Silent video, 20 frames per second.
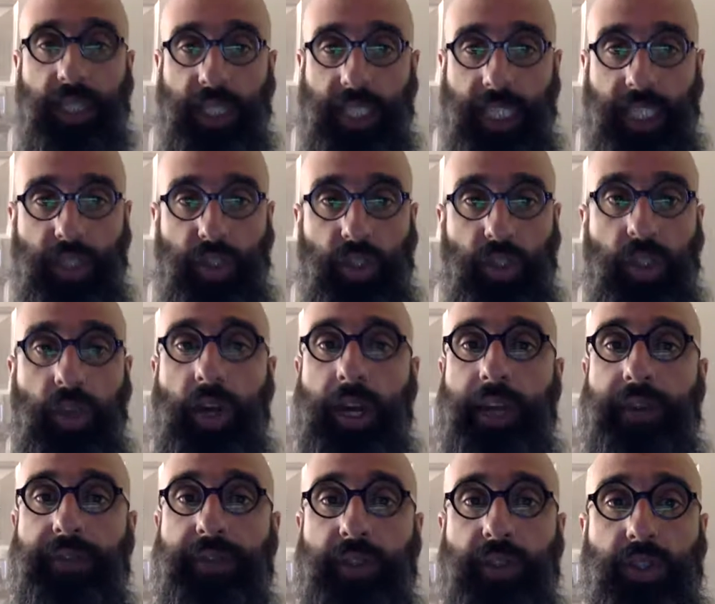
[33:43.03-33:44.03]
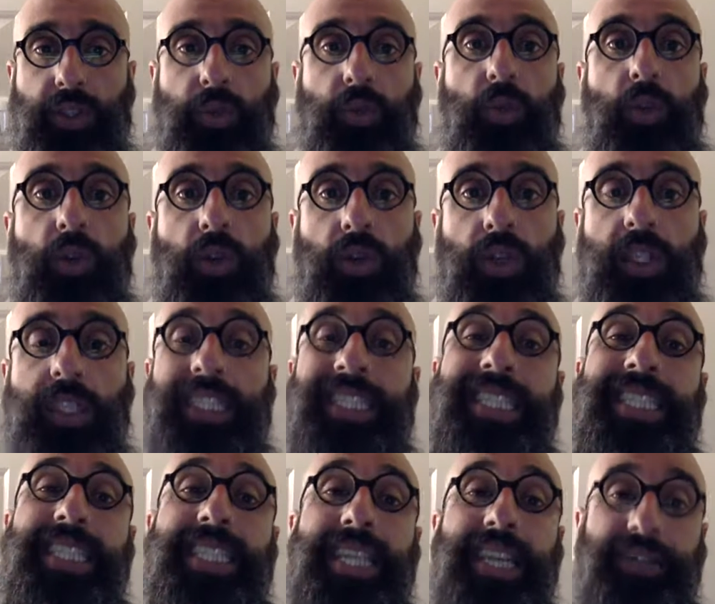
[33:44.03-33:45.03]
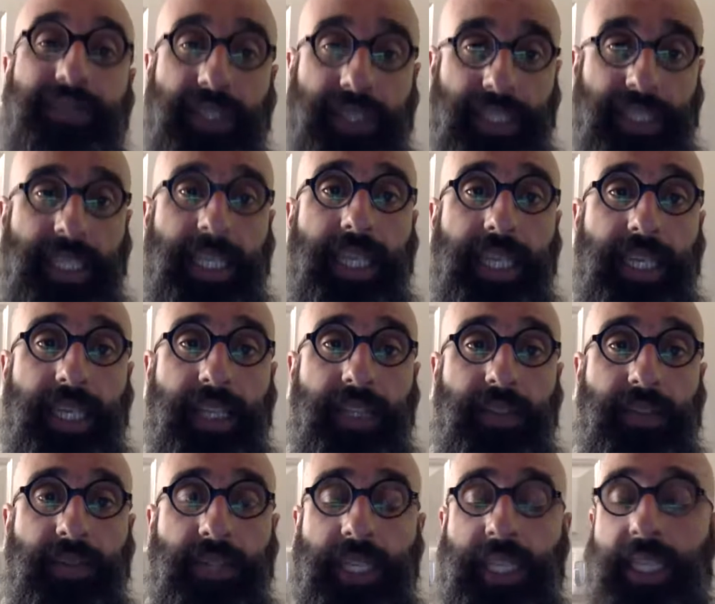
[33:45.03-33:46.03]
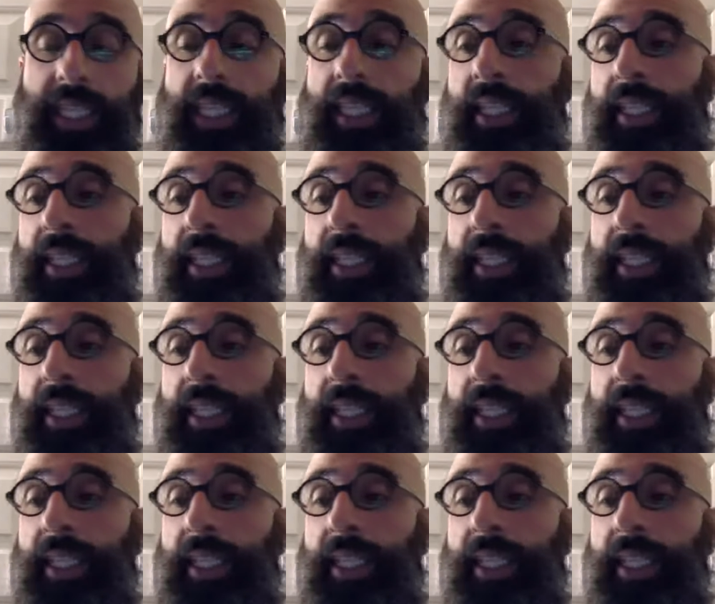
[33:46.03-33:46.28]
as you know, after the war is devastated, right?